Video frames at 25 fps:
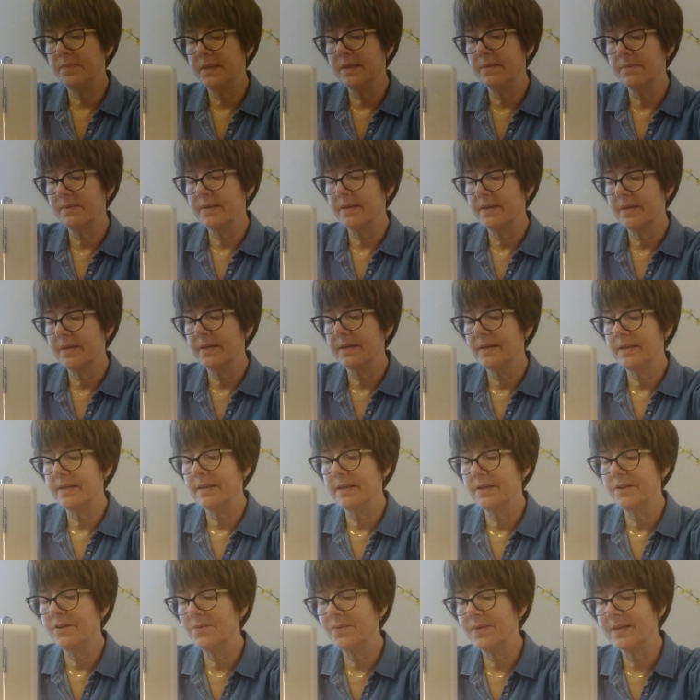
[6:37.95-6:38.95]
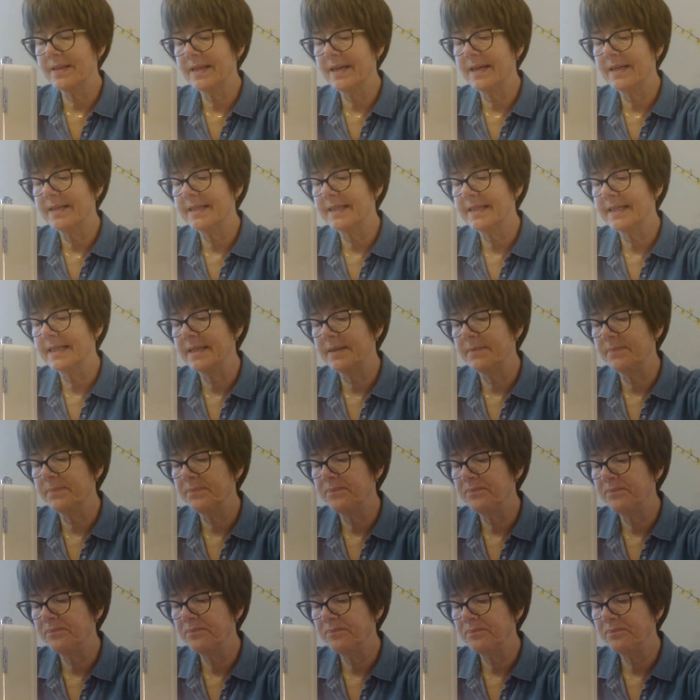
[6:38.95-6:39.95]
I'm going to continue with that seam
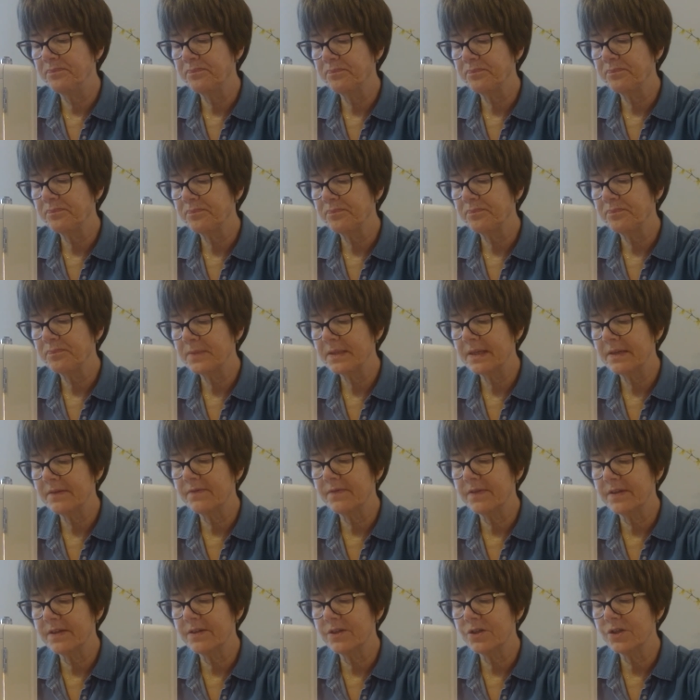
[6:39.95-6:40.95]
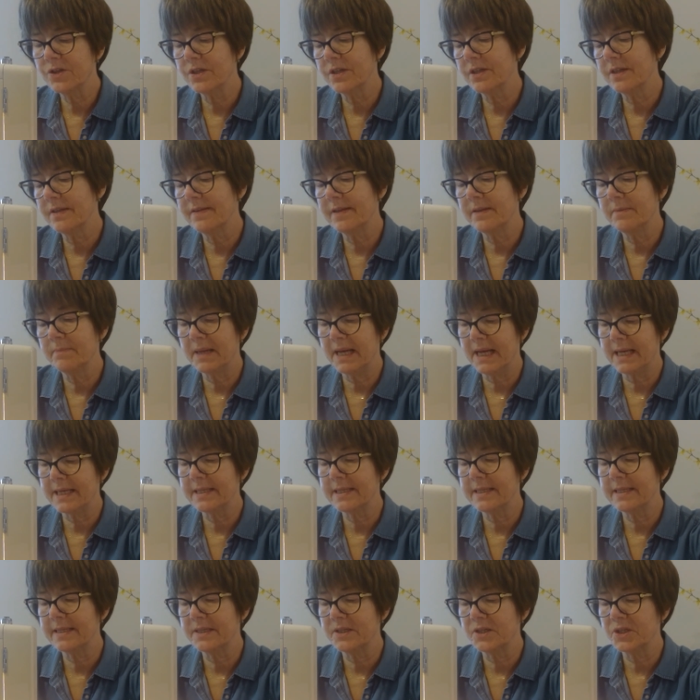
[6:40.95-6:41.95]
and finish it and then
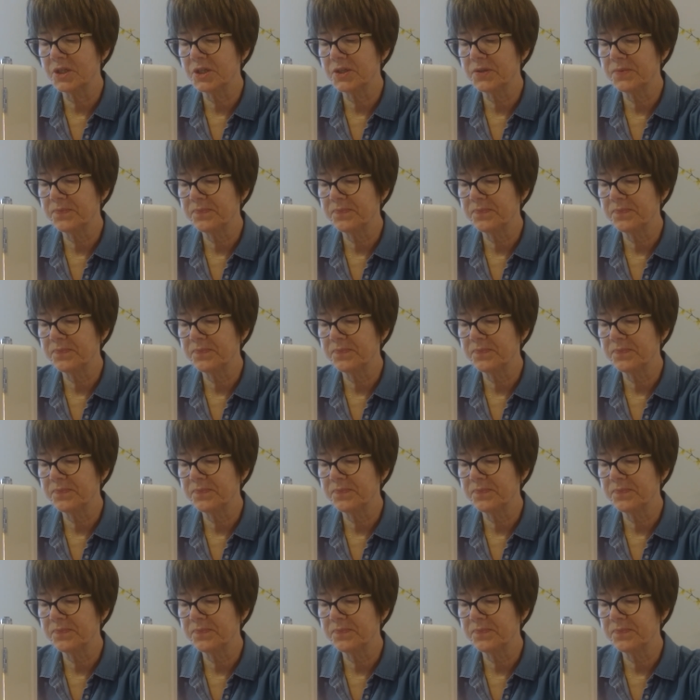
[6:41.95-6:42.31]
backstitch.